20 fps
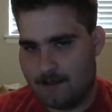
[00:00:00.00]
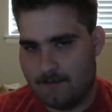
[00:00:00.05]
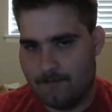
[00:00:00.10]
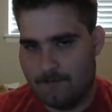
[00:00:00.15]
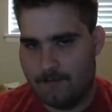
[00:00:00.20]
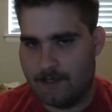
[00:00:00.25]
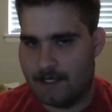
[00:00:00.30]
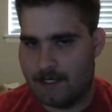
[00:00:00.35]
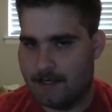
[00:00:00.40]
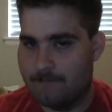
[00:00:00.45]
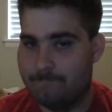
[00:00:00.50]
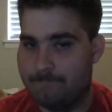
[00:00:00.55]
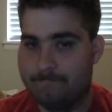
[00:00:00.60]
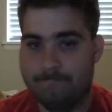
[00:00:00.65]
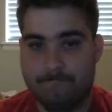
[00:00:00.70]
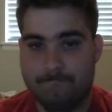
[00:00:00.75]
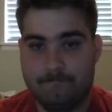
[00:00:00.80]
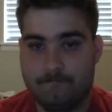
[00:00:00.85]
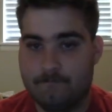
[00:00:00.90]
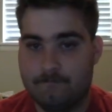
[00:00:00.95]
But
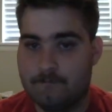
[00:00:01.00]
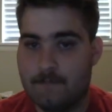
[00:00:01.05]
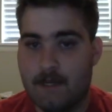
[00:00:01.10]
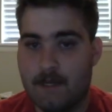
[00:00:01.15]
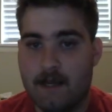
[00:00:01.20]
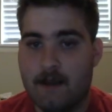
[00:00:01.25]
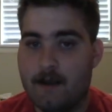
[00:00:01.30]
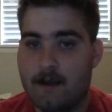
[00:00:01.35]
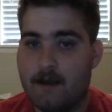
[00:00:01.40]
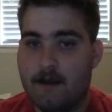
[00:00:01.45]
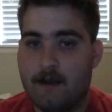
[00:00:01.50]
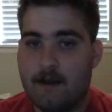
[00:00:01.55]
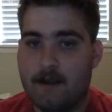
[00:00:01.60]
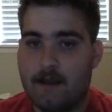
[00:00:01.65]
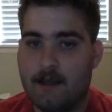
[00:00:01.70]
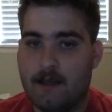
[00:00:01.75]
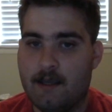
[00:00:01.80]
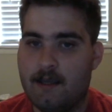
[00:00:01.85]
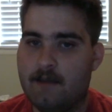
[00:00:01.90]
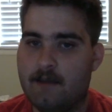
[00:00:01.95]

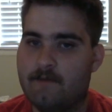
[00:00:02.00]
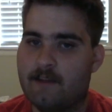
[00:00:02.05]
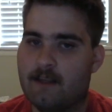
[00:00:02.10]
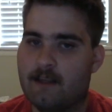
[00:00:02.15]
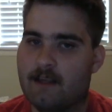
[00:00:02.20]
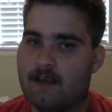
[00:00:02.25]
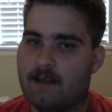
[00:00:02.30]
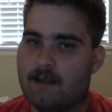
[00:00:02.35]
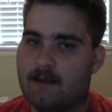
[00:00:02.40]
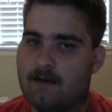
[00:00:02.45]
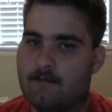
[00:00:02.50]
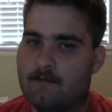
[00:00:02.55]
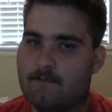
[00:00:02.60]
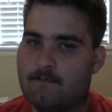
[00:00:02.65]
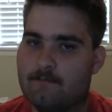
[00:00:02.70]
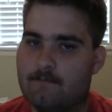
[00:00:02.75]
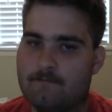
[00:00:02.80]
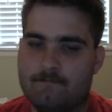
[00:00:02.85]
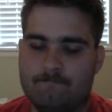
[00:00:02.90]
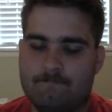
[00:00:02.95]
even then,
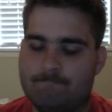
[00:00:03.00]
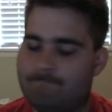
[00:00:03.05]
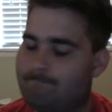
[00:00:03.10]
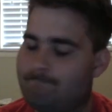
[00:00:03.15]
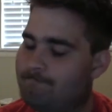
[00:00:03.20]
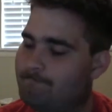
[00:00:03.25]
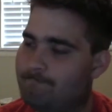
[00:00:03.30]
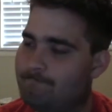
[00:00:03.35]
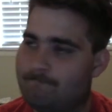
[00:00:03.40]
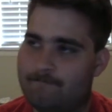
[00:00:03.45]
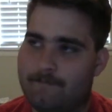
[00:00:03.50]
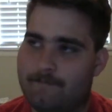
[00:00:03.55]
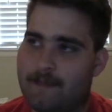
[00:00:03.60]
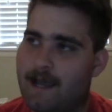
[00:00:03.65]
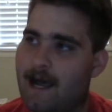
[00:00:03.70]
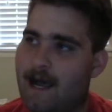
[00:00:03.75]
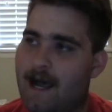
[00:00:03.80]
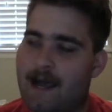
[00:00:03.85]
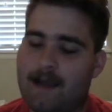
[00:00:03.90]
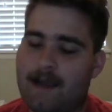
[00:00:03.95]

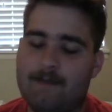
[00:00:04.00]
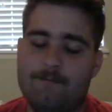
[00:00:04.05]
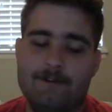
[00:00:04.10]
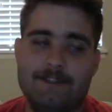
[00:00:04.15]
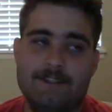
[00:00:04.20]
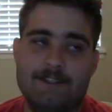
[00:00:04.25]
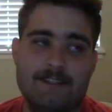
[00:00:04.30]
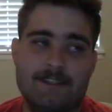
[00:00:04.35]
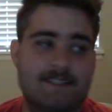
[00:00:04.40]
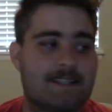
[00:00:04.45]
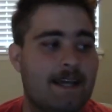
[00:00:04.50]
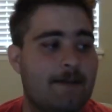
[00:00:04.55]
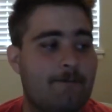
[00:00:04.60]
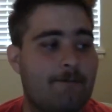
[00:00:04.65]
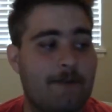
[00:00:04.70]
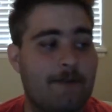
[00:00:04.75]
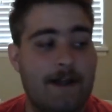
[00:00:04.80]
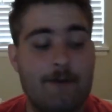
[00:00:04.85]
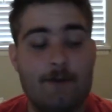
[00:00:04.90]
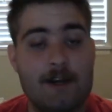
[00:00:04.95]
I would just say
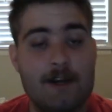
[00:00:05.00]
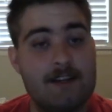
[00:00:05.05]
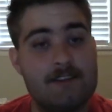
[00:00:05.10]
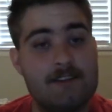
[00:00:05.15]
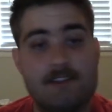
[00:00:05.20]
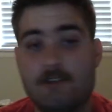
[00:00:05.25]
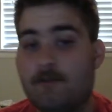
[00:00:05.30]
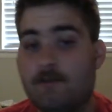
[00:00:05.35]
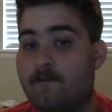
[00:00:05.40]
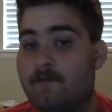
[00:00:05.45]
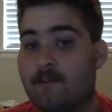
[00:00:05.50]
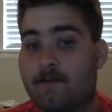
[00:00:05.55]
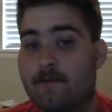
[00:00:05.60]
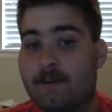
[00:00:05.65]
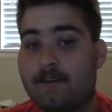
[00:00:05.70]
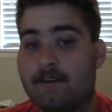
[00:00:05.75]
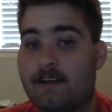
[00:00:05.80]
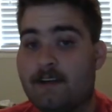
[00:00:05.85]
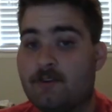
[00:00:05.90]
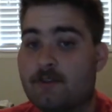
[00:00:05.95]
play 1 and 2 if you're
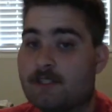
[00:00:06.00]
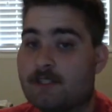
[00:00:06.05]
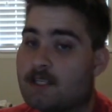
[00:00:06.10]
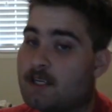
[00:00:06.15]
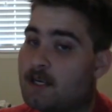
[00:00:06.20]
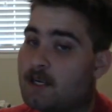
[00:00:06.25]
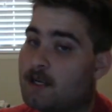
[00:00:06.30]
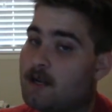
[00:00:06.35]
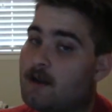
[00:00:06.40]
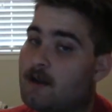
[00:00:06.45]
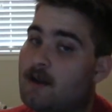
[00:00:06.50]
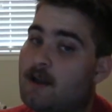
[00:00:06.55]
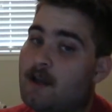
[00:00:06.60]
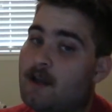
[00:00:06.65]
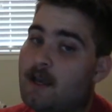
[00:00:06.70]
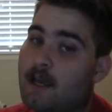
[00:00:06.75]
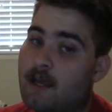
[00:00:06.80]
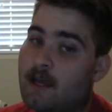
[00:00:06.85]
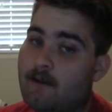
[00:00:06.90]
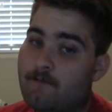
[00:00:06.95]
really interested in it.
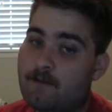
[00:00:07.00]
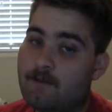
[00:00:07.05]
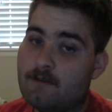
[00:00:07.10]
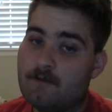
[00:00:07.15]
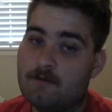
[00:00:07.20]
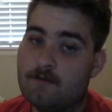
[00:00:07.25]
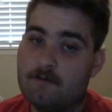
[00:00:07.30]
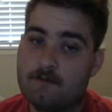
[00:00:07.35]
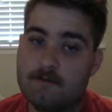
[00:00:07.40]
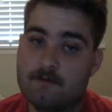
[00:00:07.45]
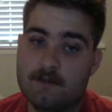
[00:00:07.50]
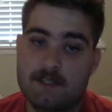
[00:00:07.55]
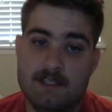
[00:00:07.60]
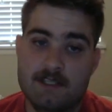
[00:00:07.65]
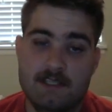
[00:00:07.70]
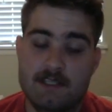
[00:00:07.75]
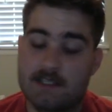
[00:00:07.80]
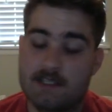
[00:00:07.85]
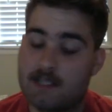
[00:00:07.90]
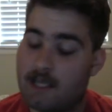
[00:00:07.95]
And if you
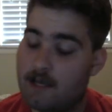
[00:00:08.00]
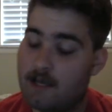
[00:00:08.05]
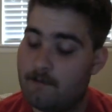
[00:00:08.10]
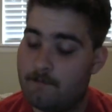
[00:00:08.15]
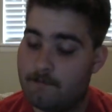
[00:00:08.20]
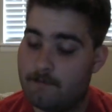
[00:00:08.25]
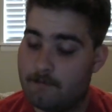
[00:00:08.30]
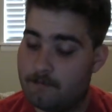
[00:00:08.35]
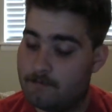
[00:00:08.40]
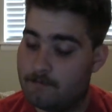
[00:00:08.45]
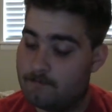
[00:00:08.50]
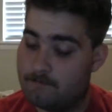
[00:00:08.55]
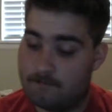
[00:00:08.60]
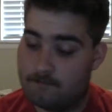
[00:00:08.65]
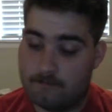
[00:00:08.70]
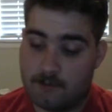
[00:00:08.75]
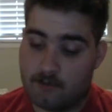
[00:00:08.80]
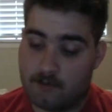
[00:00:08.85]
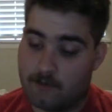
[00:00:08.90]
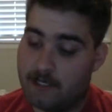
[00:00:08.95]
skip
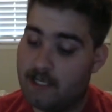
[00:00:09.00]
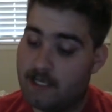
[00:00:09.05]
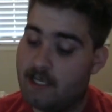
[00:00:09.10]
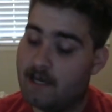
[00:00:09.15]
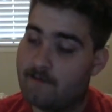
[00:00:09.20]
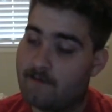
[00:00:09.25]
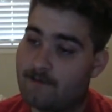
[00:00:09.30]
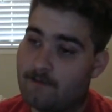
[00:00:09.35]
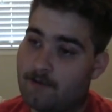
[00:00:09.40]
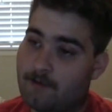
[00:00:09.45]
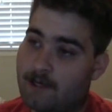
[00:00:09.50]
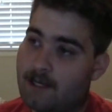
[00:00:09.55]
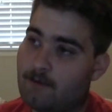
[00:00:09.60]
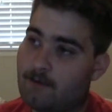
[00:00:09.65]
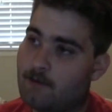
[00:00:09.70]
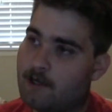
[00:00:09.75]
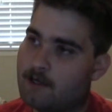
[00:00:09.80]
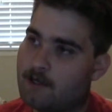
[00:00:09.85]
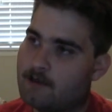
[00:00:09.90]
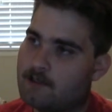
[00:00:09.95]
3 after playing
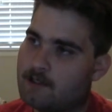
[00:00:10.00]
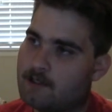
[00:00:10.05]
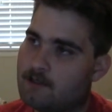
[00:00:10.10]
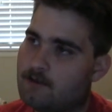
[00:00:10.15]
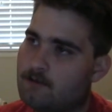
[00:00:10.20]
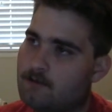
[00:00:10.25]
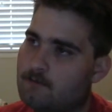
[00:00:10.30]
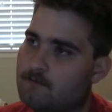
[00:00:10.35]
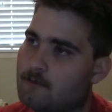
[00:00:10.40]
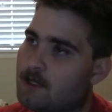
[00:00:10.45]
1 and 2,